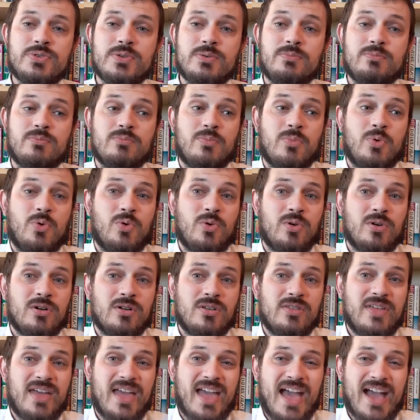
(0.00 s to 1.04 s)
the
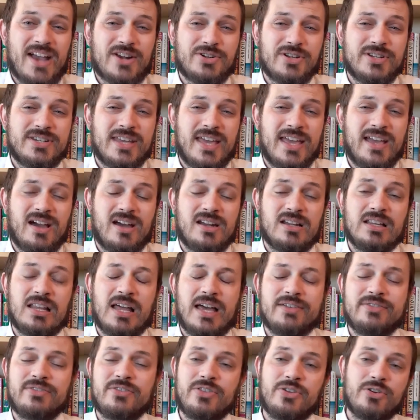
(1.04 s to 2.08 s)
more they actually take on a
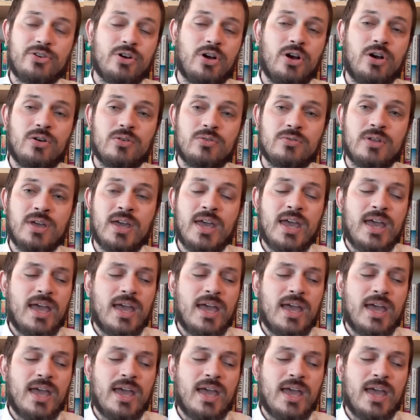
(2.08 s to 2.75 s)
life of their own.